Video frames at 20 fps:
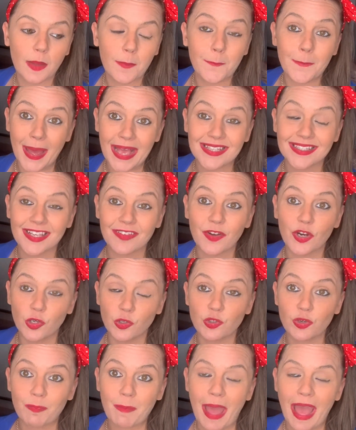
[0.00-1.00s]
massive
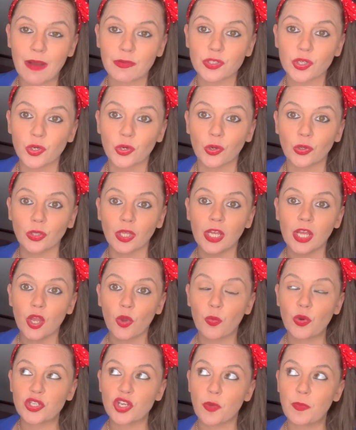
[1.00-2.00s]
£100 haul,
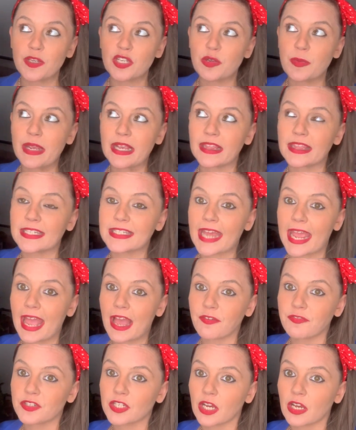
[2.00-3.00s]
which I'll be doing the day
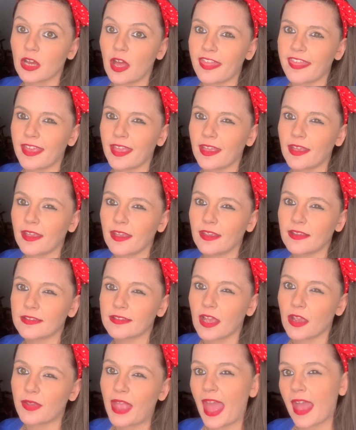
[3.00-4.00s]
after, I think.
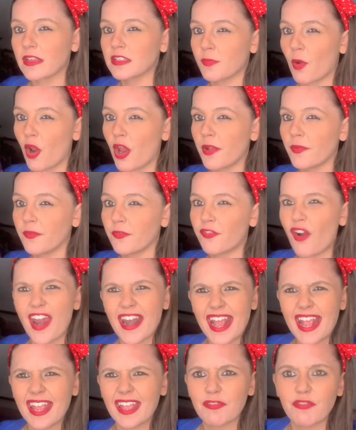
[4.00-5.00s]
So yeah, tomorrow,
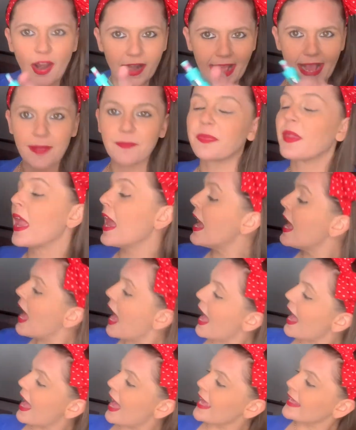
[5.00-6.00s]
Friday.
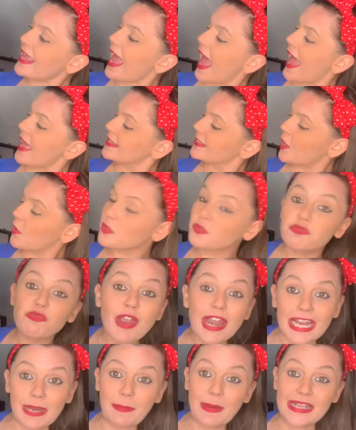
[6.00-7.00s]
So I was
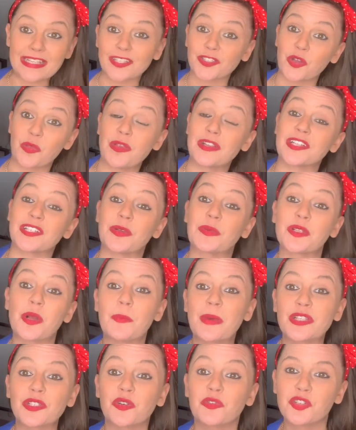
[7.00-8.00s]
really pleased I saw this, because it was on
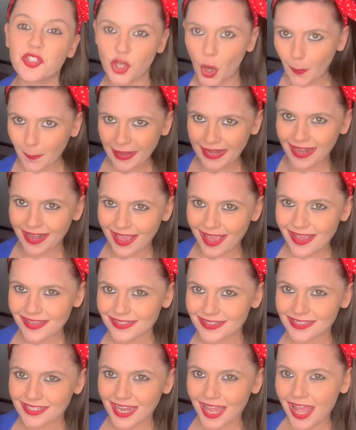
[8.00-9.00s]
my sort of shopping
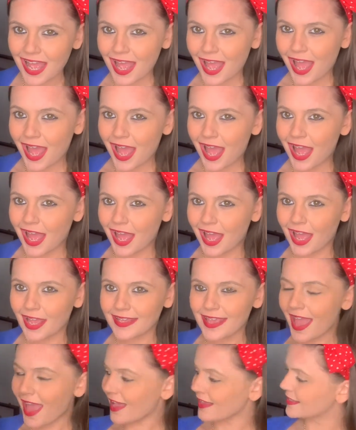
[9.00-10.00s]
list.
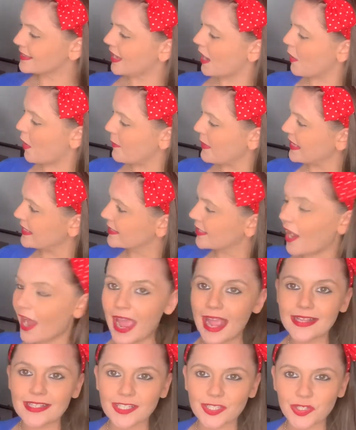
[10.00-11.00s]
So I'm
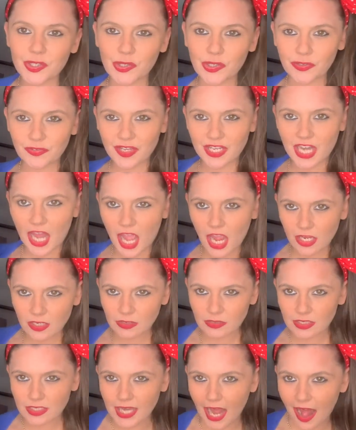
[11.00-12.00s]
excited to sort of, you know,
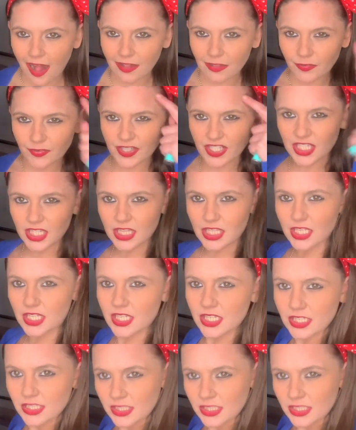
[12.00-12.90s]
delve into the